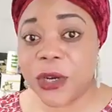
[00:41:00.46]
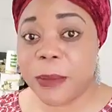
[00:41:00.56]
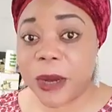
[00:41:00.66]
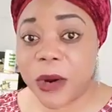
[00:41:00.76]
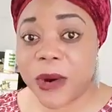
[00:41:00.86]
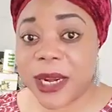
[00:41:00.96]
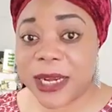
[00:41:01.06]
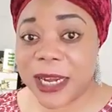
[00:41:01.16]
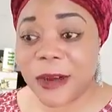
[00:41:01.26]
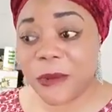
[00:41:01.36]
about right
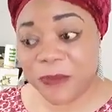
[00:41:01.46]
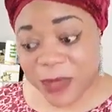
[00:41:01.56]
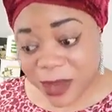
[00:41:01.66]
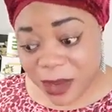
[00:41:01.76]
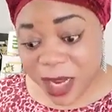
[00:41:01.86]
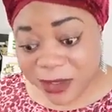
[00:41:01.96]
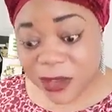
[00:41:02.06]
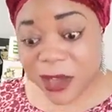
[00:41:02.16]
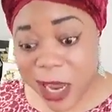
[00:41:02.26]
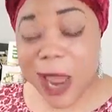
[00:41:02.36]
now. It's
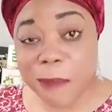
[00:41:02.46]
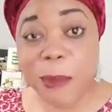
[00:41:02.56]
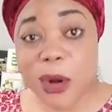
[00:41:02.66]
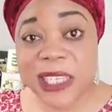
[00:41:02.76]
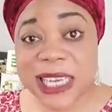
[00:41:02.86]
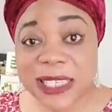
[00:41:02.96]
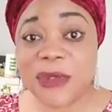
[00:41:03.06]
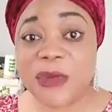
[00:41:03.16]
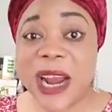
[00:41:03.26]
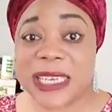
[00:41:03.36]
important
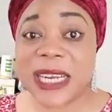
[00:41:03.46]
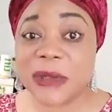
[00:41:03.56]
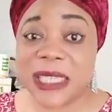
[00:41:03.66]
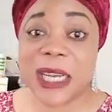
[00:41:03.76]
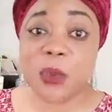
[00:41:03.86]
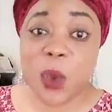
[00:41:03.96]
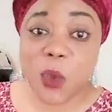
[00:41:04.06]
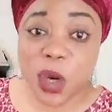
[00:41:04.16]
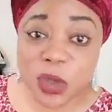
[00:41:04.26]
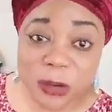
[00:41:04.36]
right now till we
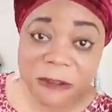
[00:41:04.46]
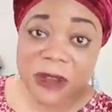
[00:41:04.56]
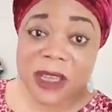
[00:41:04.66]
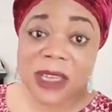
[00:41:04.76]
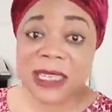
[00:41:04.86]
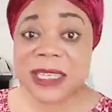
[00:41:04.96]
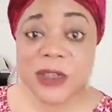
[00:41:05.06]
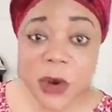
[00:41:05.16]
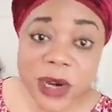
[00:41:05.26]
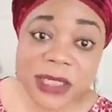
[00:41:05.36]
ward off this
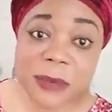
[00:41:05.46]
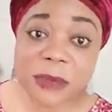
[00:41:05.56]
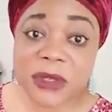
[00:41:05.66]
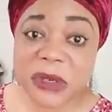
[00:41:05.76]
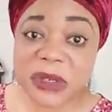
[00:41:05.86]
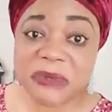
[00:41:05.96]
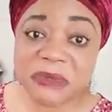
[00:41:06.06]
current episode.